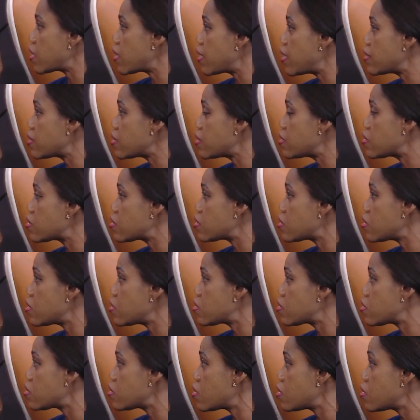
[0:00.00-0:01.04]
It
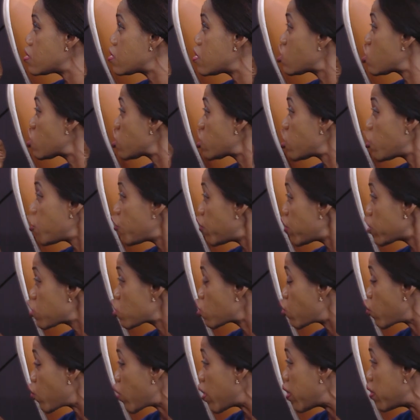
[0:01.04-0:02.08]
is a serious
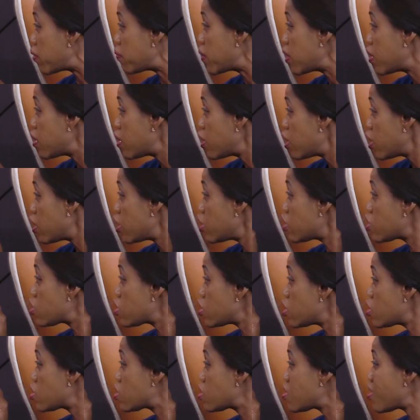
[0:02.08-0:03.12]
crime.
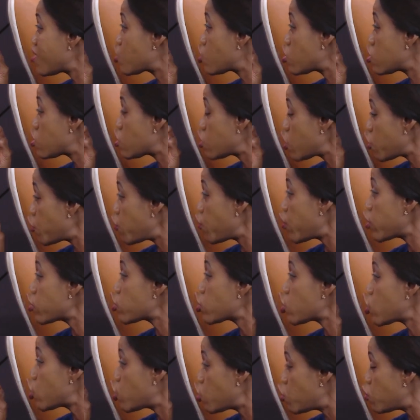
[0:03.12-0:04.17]
It's a
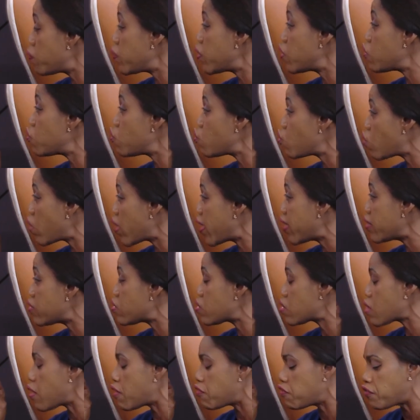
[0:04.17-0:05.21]
serious human
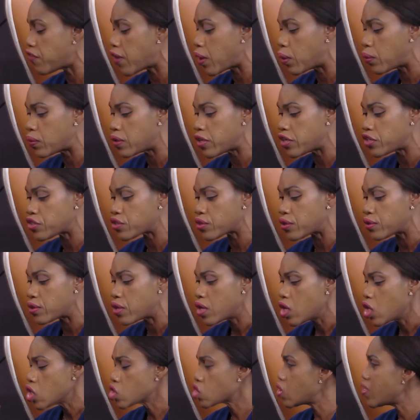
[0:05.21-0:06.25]
rights violation.
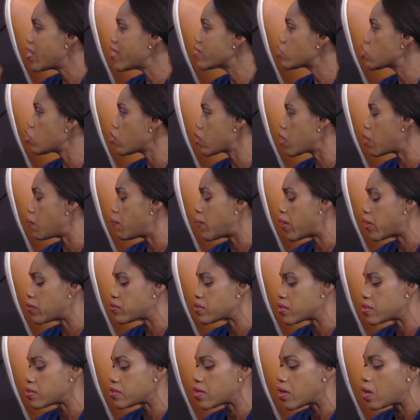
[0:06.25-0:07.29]
Yes. So let's talk
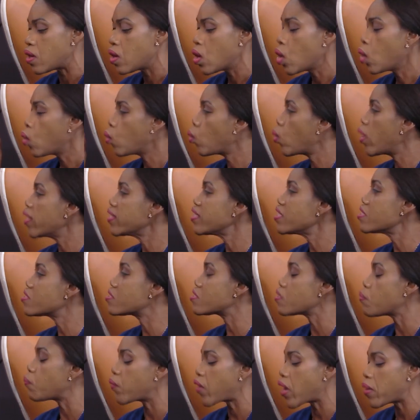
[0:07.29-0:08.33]
about it here. What
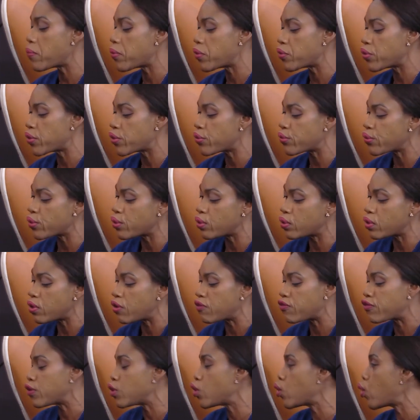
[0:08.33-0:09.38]
is the primary role
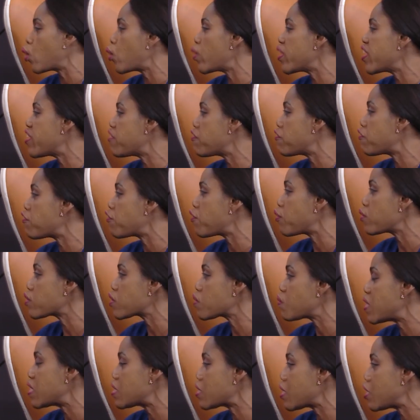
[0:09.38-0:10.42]
of law
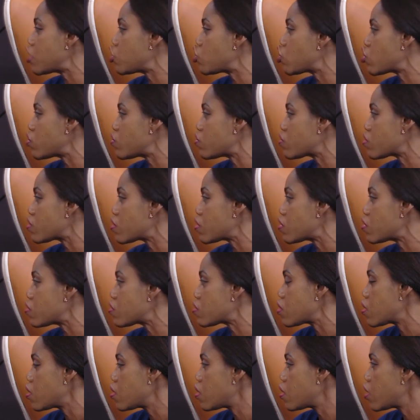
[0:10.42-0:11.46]
enforcement
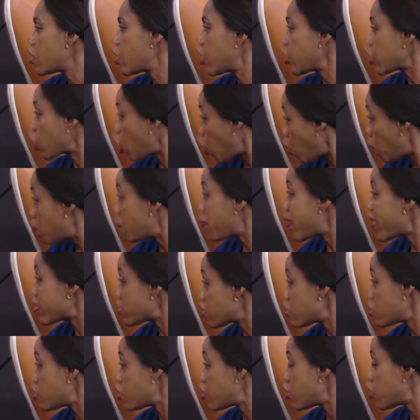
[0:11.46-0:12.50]
agencies in
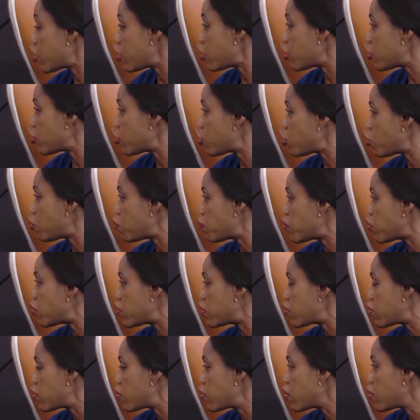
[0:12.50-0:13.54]
combating
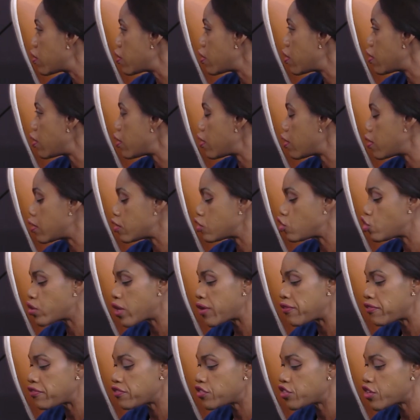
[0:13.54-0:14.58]
human
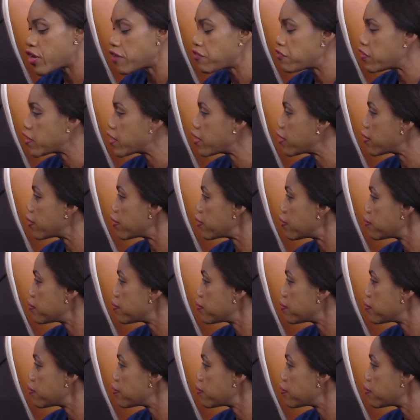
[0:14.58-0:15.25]
trafficking?